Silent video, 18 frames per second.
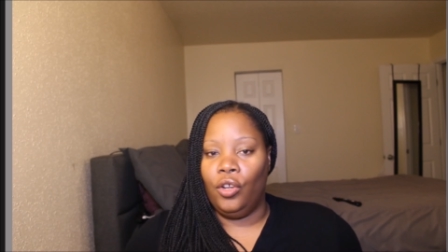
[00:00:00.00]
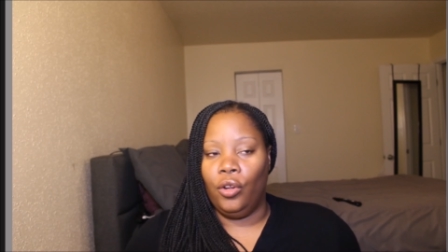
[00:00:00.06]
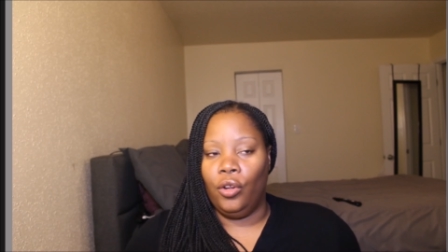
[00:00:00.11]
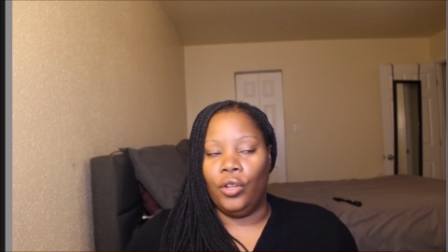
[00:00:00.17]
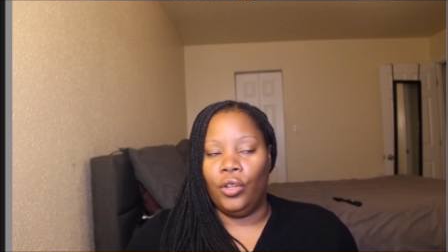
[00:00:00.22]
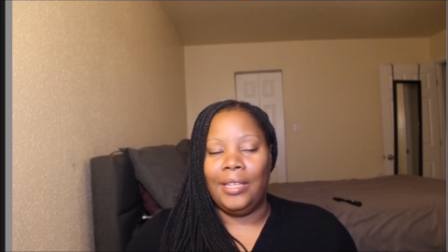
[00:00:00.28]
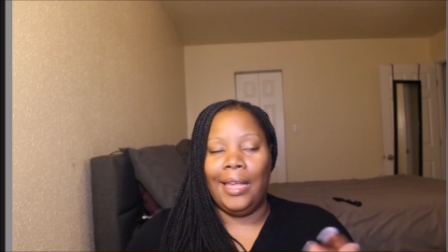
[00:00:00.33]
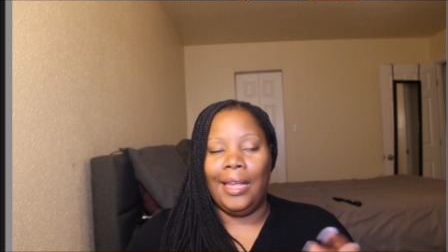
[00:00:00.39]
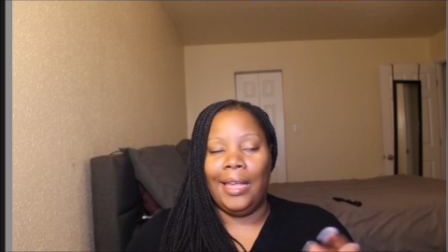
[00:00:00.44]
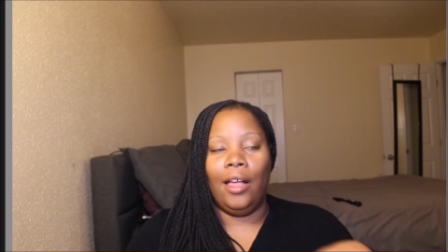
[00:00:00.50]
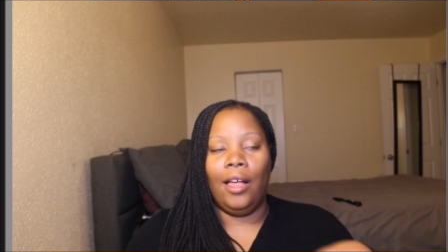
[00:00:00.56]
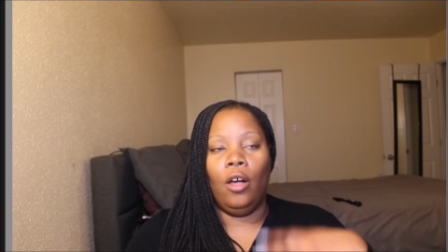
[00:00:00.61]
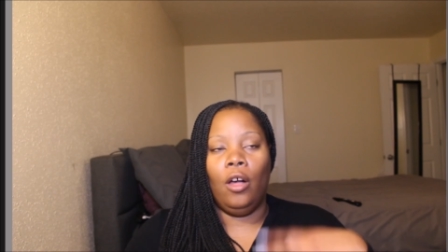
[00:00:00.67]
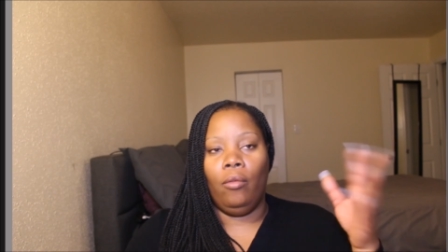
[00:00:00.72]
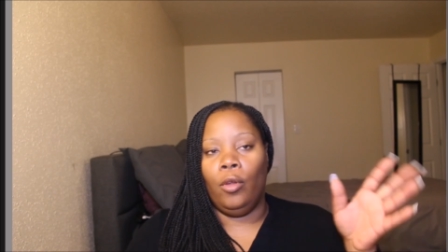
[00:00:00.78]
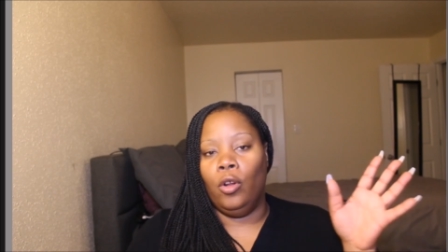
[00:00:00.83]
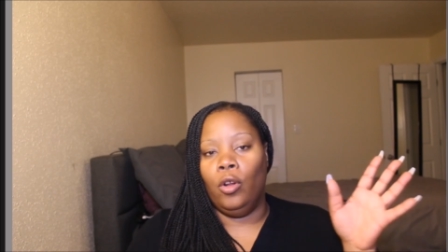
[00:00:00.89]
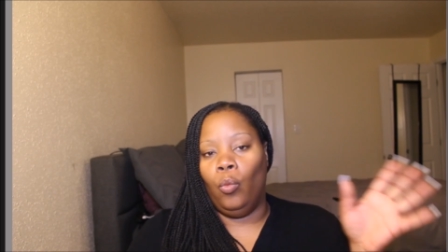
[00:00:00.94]
You could
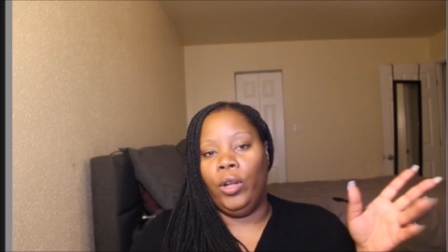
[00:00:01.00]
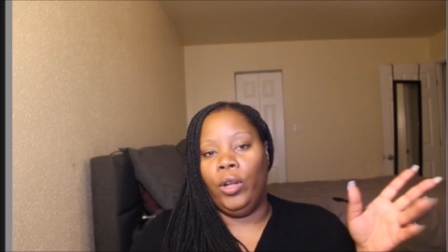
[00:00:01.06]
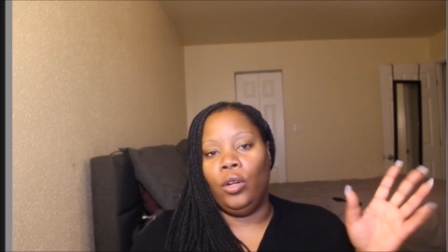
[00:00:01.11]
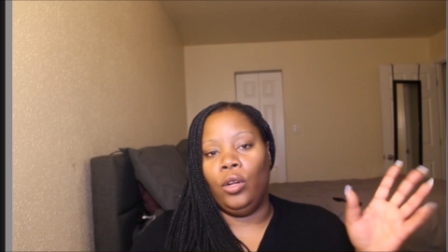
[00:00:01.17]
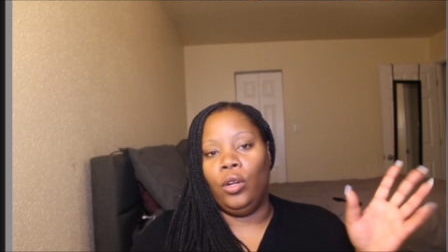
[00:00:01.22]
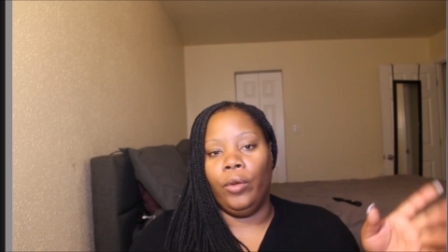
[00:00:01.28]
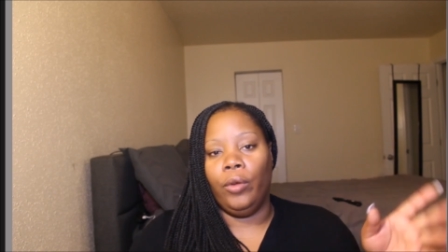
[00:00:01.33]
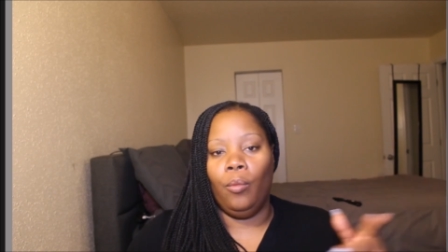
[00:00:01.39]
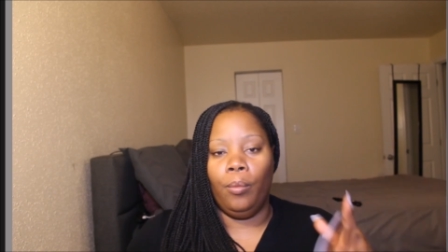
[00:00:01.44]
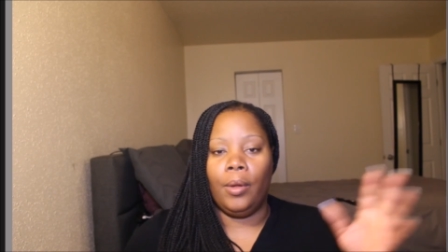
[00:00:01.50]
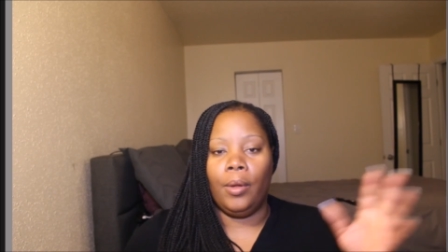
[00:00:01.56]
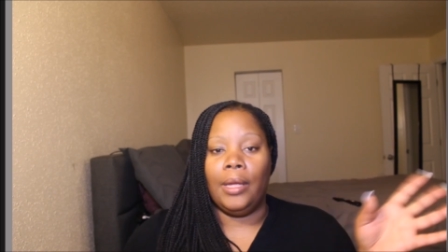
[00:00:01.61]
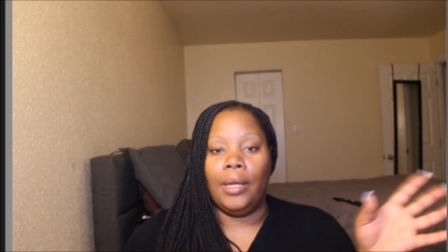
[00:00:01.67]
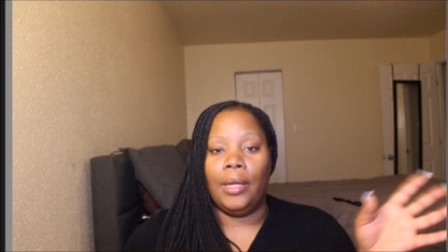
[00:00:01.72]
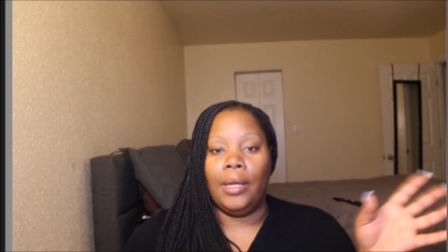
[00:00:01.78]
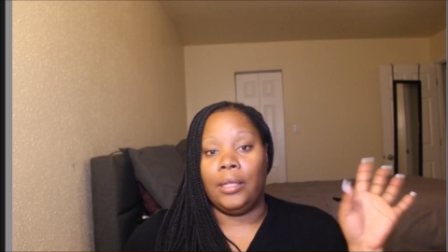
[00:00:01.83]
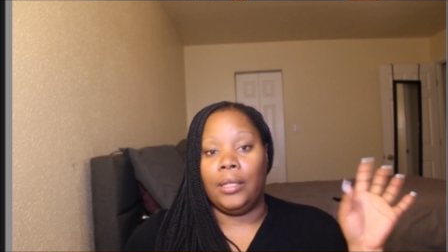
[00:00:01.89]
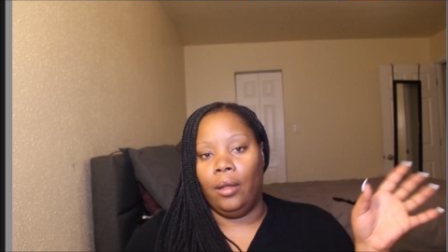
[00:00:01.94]
tell, when Karine,
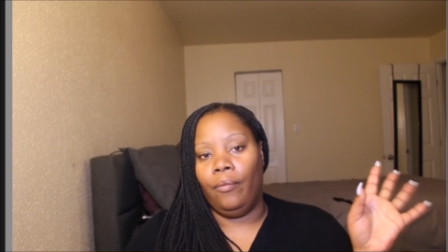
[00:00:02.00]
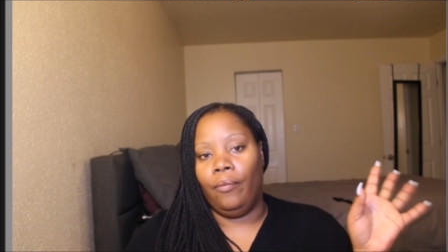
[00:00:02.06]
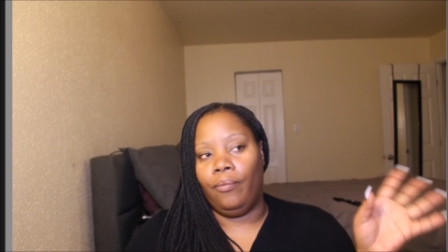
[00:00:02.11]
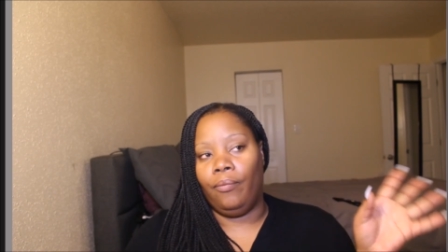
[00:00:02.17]
because at